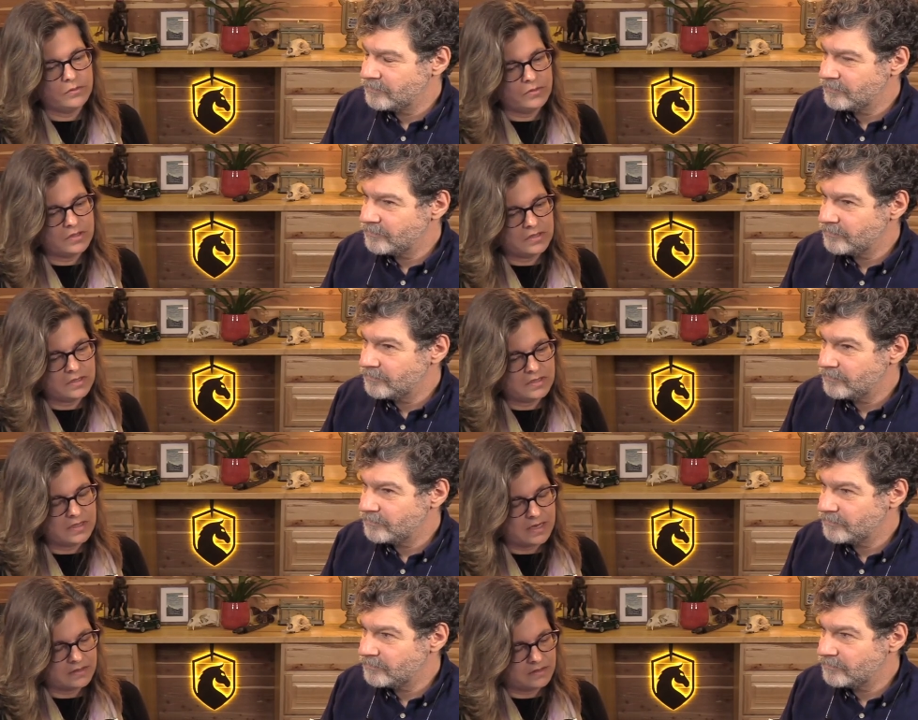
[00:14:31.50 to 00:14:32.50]

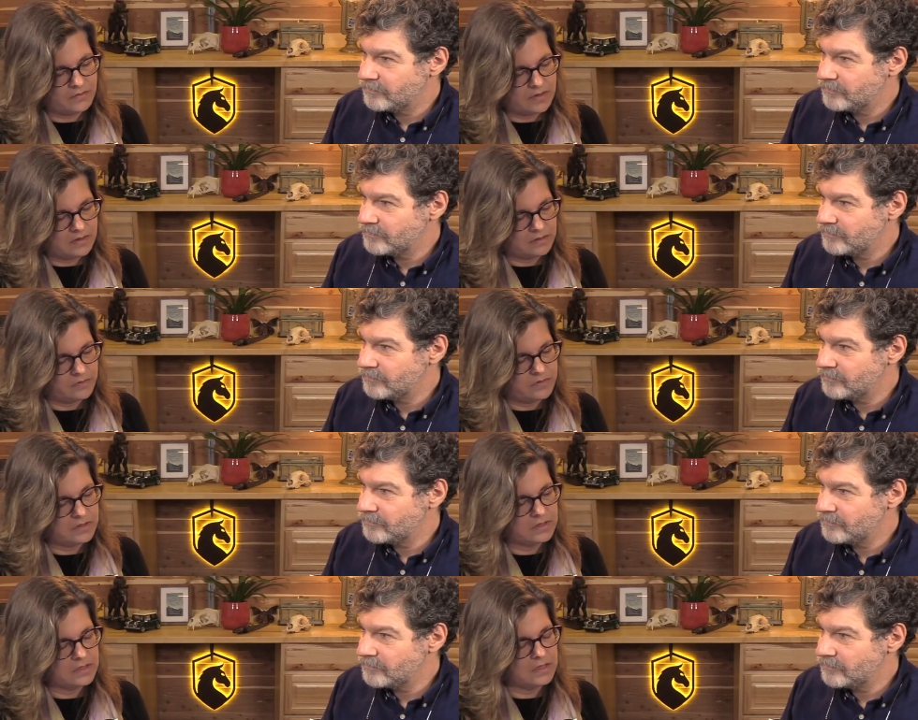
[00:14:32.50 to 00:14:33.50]
Speaker 1: sex
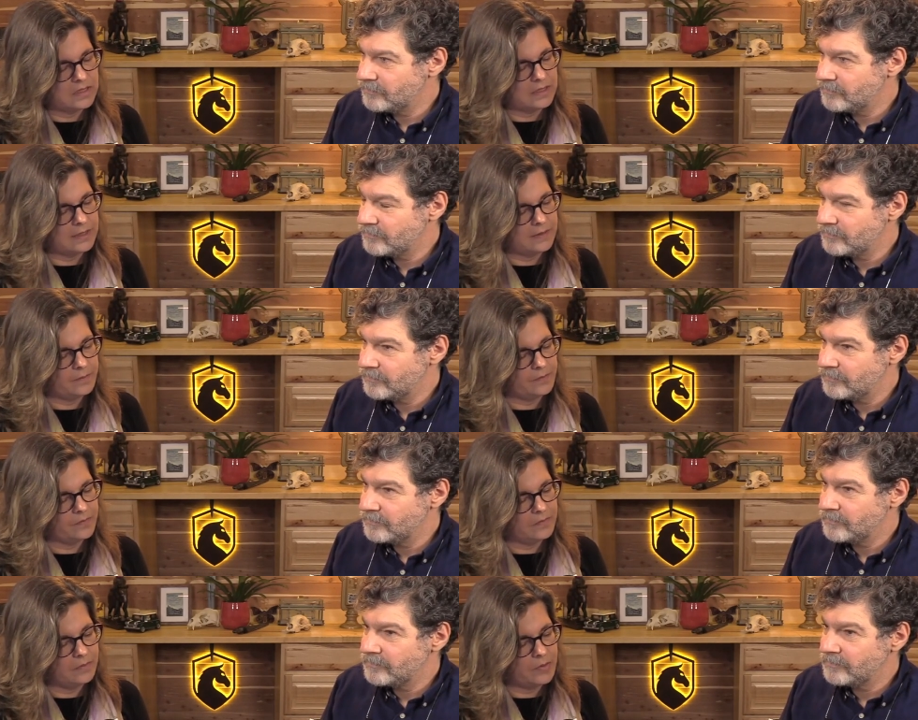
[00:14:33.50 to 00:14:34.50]
evolves. Um,
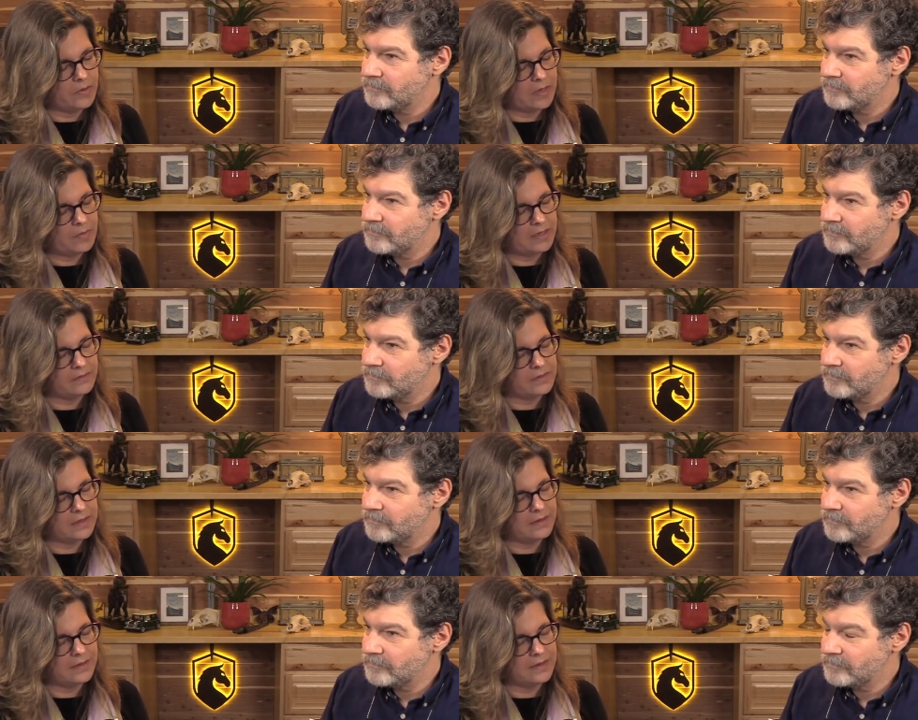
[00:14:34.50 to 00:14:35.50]
boy, I'm gonna have to.
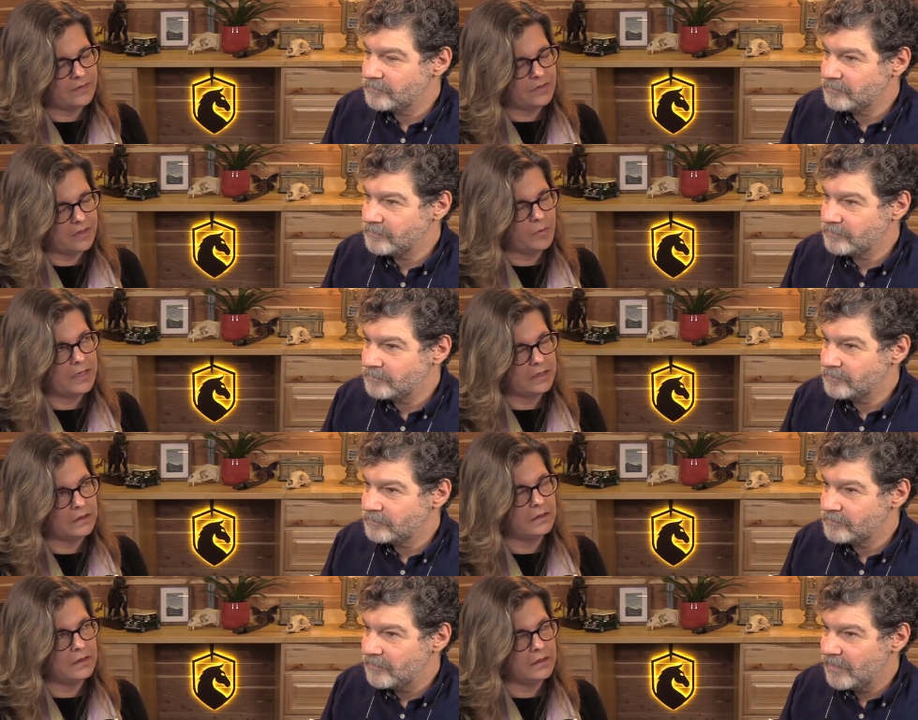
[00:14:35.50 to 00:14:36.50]
I'd, I'd have to go back
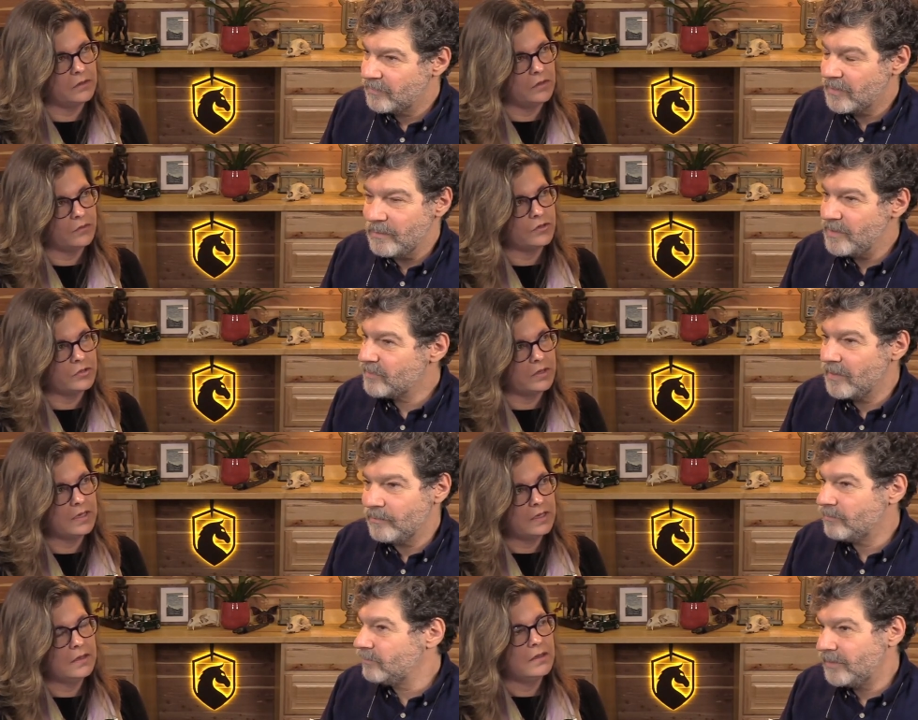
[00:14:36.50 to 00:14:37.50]
and. and it's gonna be sure.
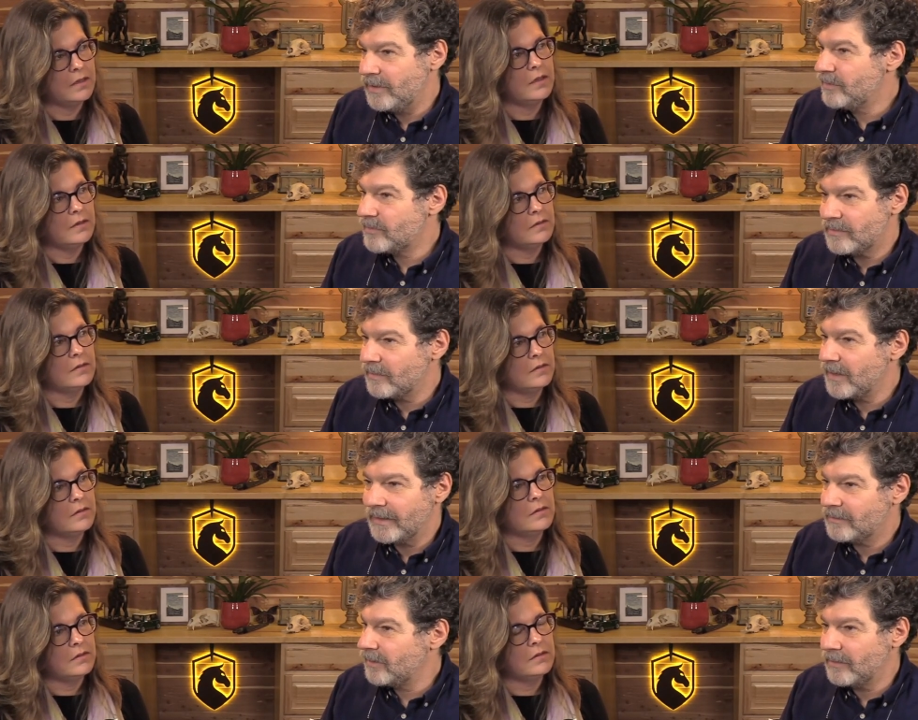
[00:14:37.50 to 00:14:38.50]
some
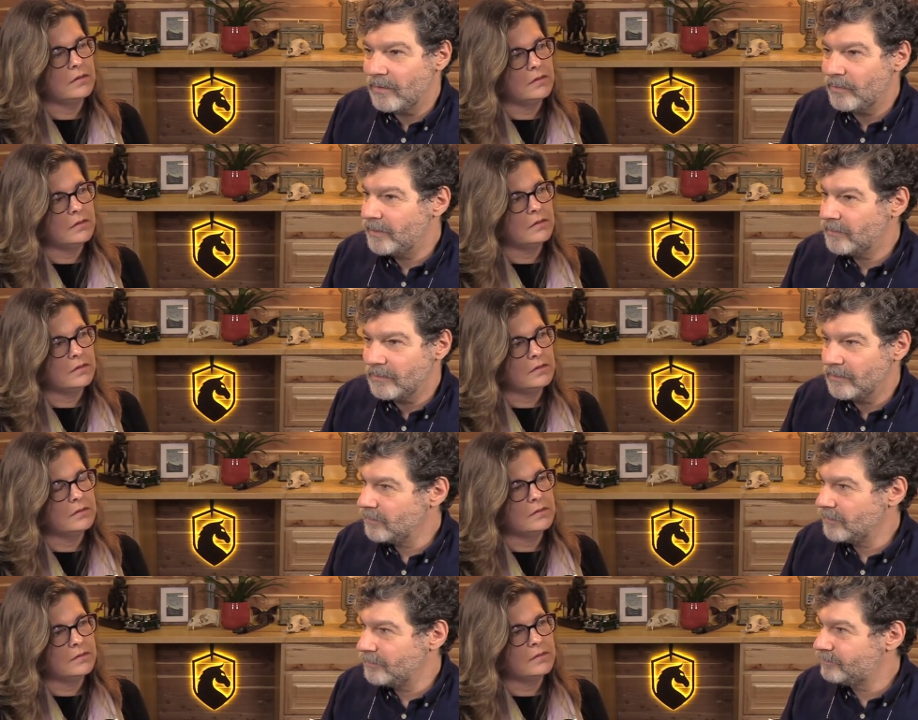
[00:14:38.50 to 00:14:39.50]
Speaker 2: yeast-like
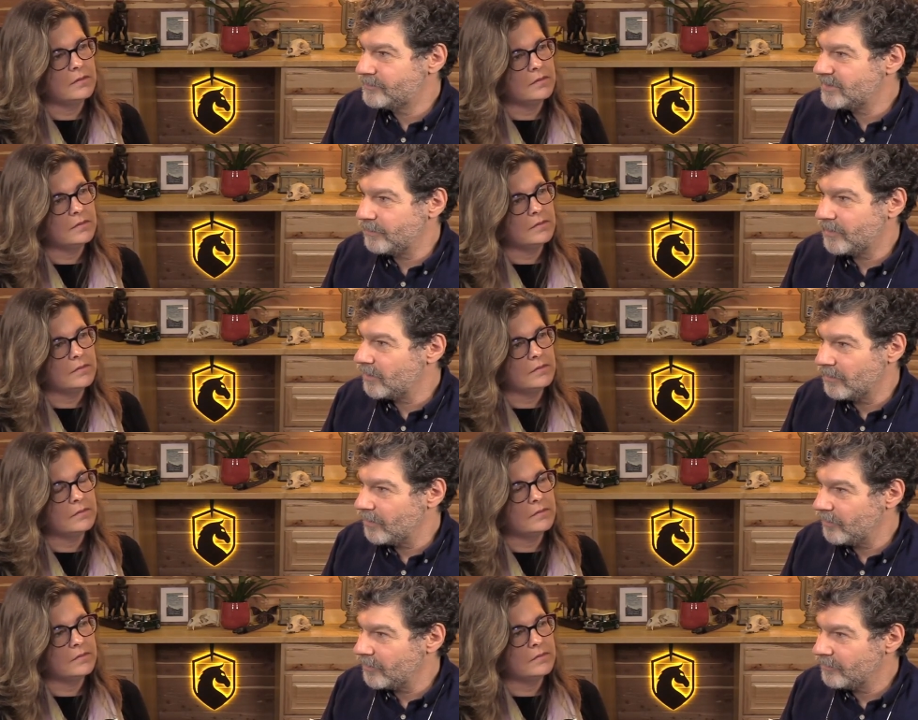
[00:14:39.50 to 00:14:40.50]
colonial something or
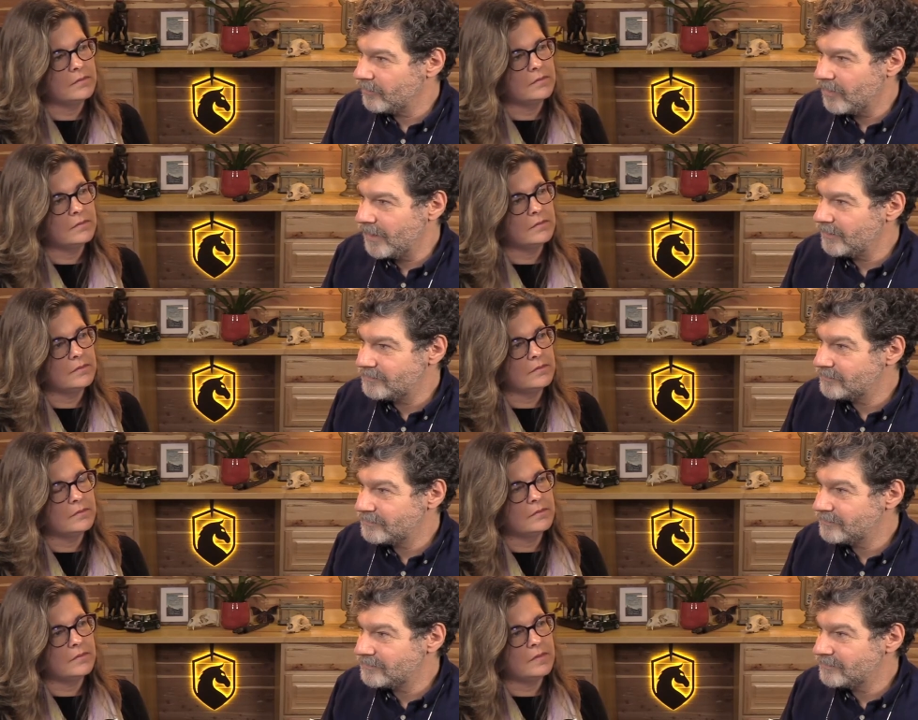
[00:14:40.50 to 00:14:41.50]
other, right?
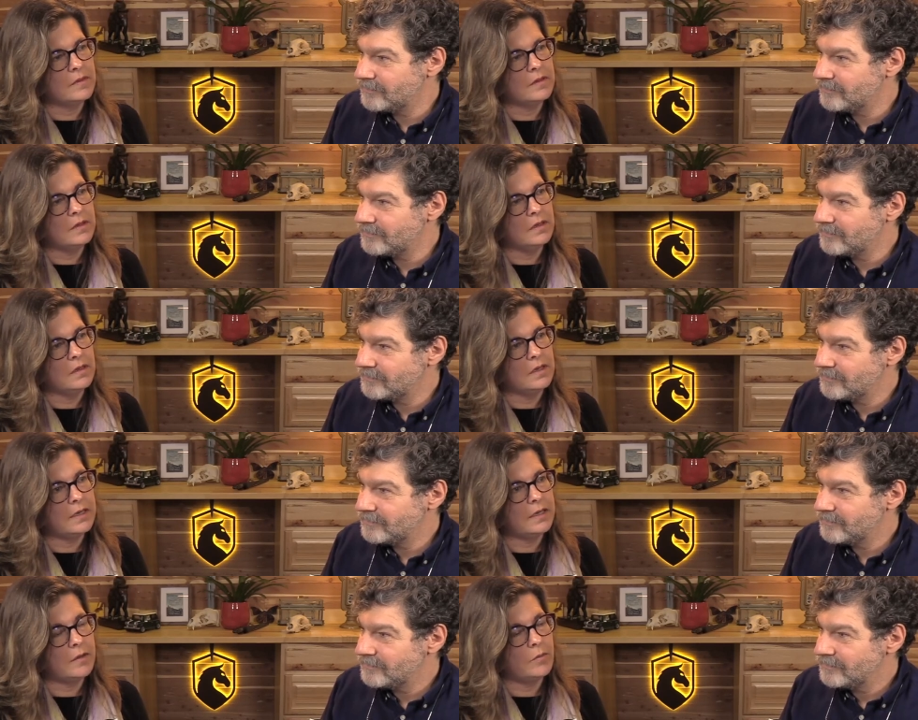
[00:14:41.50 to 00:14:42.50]

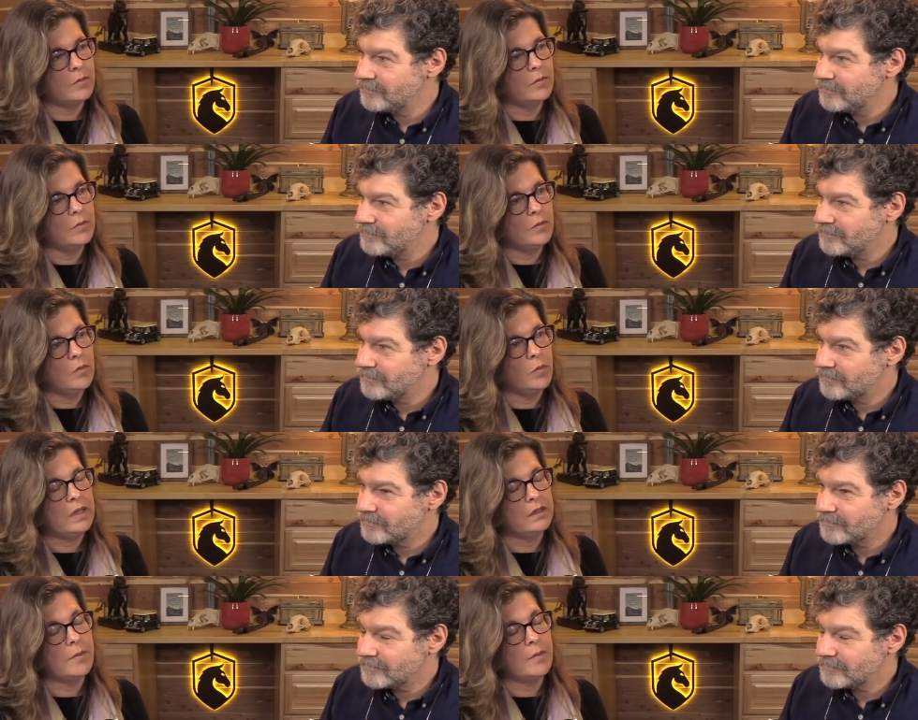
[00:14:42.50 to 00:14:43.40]
Speaker 1: Um, well, I